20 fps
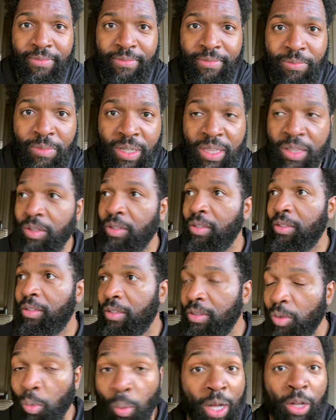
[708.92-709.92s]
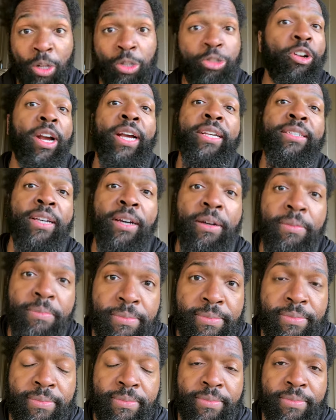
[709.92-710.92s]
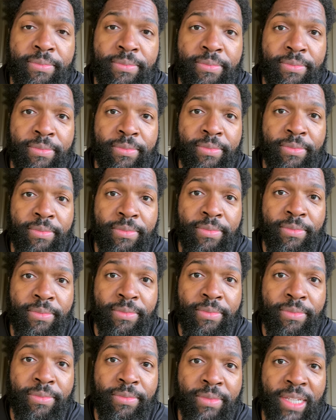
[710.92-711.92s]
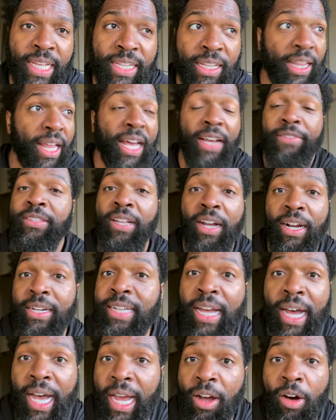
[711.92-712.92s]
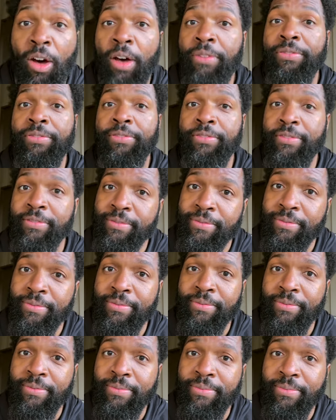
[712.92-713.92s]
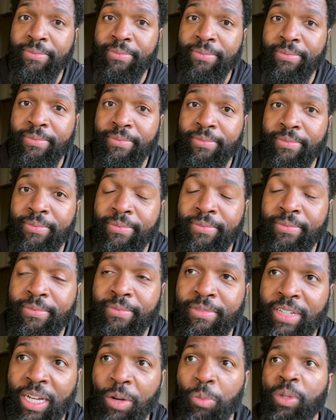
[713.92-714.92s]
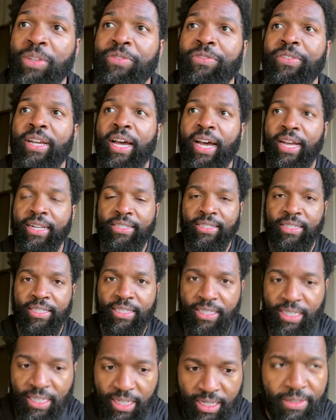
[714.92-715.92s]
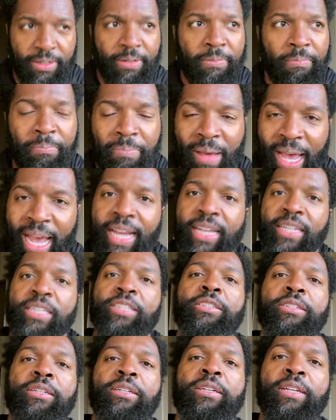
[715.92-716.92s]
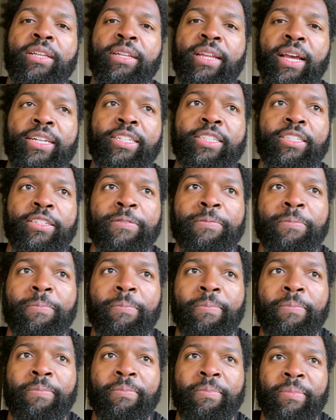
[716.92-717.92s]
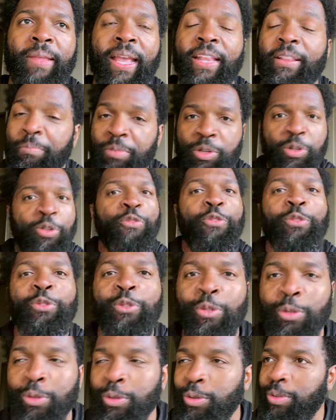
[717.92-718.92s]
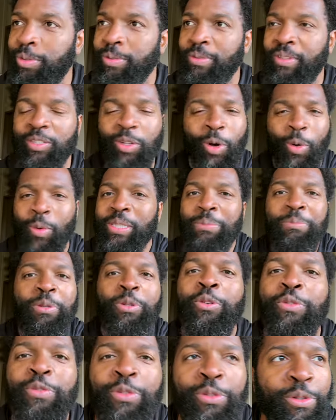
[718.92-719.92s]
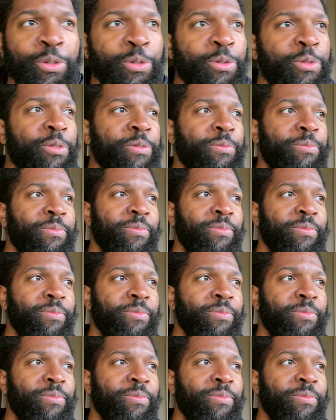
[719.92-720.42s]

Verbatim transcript: when the well dries up and the livestock die off. And we've got to get back into connection. And the beautiful news, there's always beautiful news,